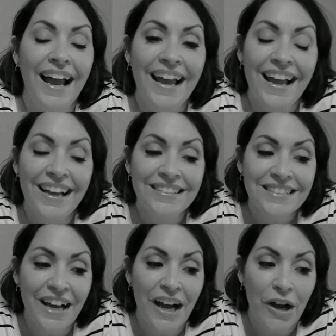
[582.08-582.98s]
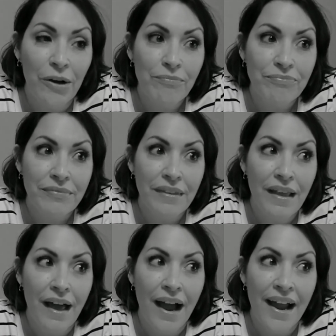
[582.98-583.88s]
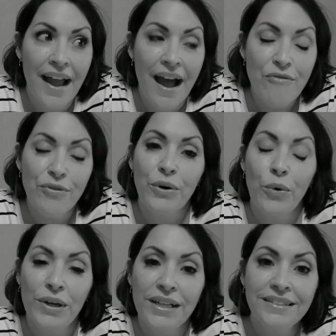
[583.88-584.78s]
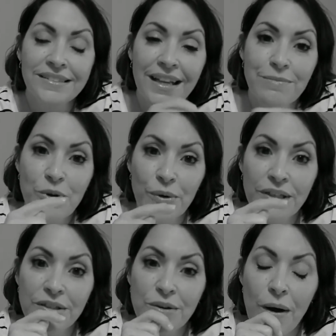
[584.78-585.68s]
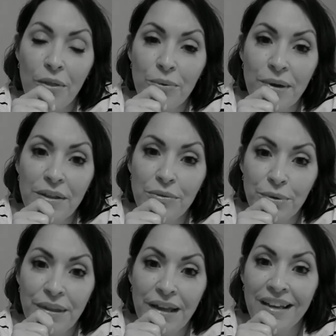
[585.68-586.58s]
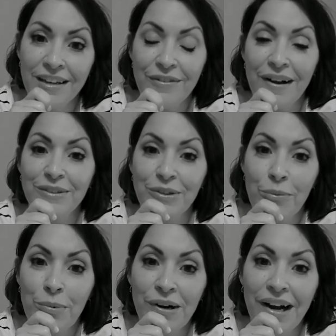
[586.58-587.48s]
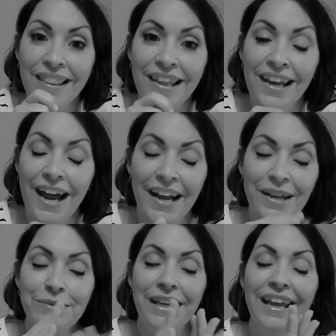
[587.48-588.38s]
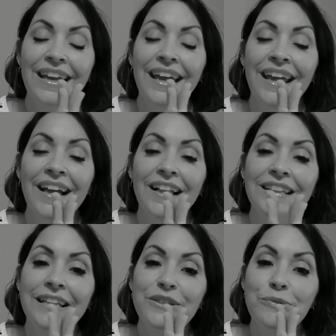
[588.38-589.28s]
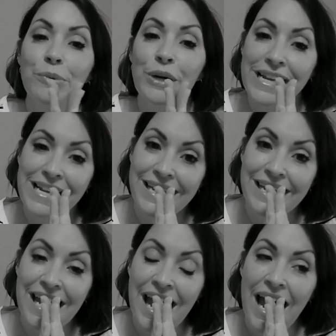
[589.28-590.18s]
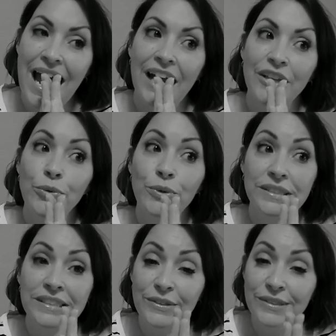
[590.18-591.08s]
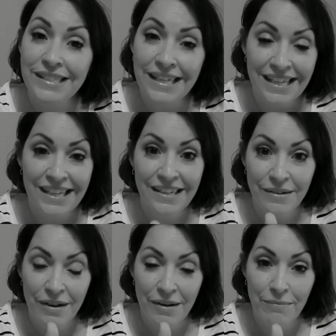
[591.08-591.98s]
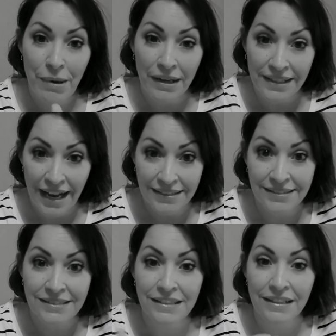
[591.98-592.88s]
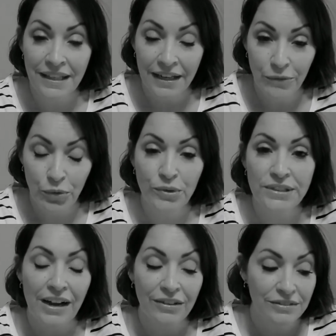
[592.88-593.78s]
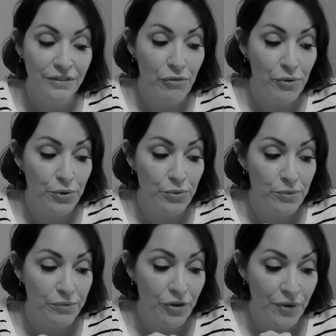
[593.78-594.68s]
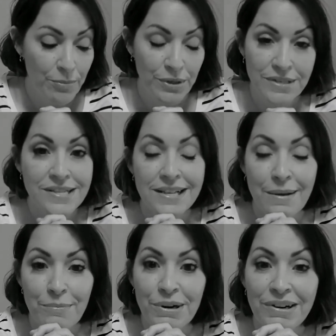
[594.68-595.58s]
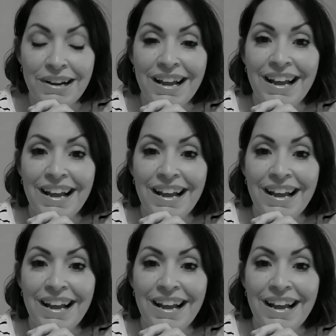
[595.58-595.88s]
And I have recordings that I'm going to do all the way through the end of October. And then I am taking a little break. You will still see podcasts getting rolled out through November and December,